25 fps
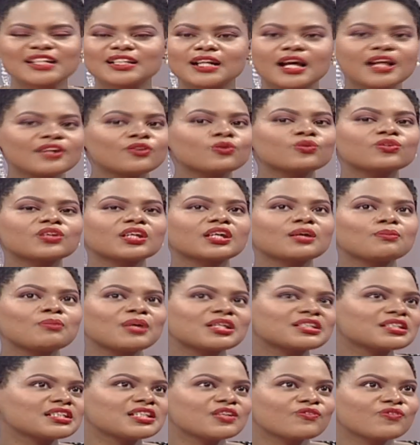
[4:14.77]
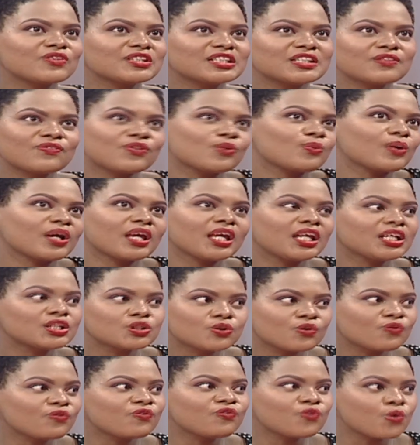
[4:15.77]
I don't think it makes a difference if they were 8
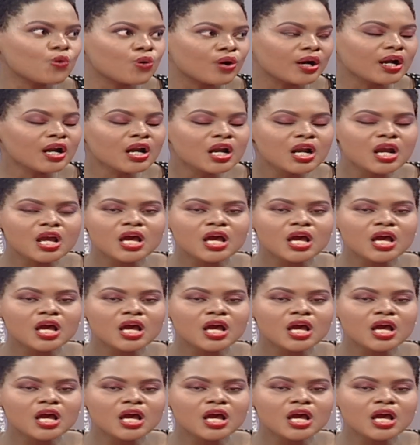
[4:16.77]
or 4.